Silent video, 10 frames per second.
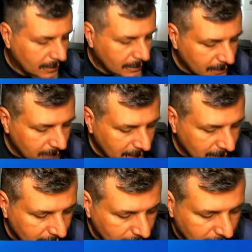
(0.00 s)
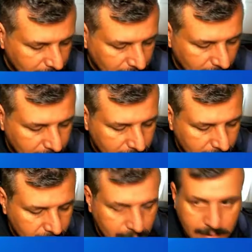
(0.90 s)
my iPad
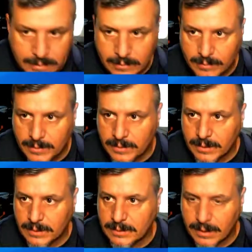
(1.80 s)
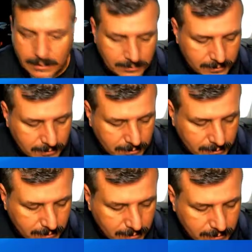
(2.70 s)
as the remote desktop.
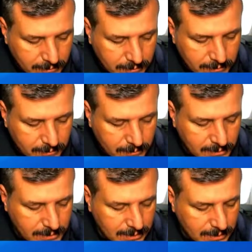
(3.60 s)
Just